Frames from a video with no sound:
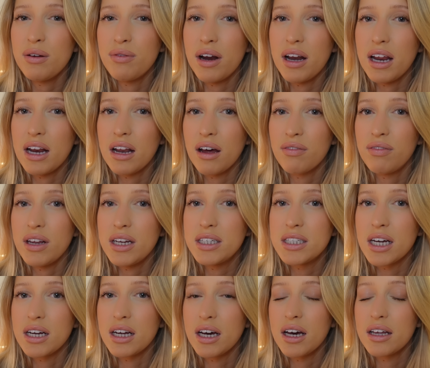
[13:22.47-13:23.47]
really lovely
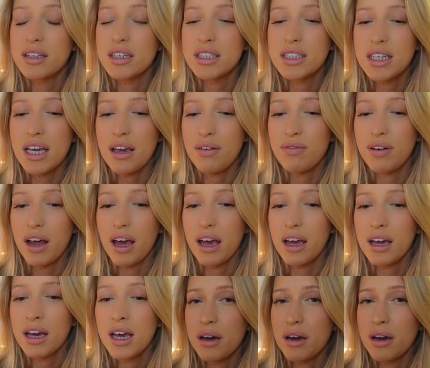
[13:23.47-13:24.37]
dinner this evening.